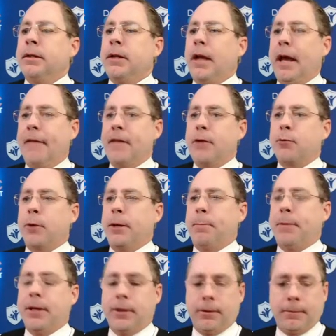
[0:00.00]
And then
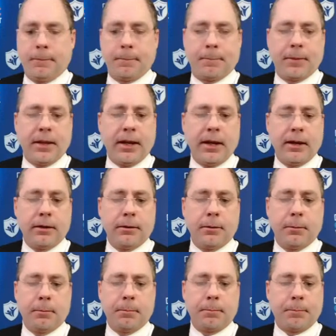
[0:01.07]
repeat. And
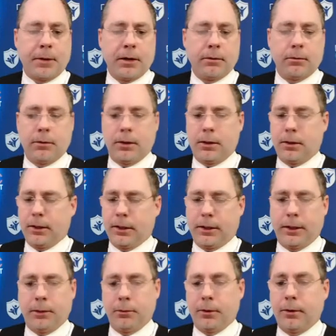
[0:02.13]
well, I got to
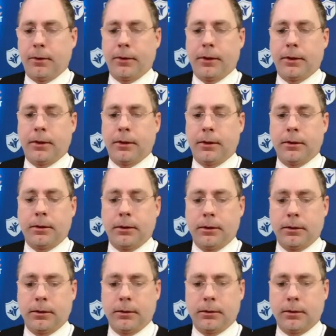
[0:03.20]
get rid of
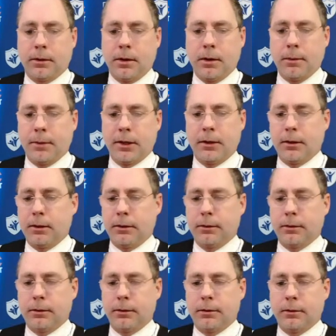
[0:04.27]
the
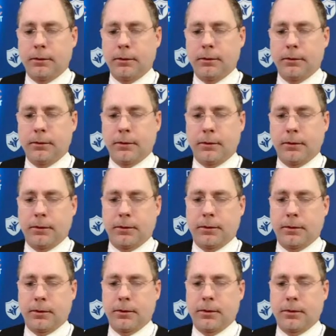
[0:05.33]
comment.
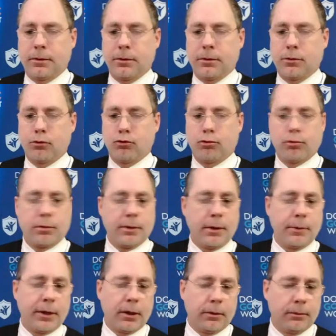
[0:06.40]
There
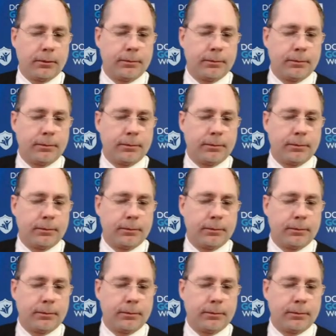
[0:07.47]
we go.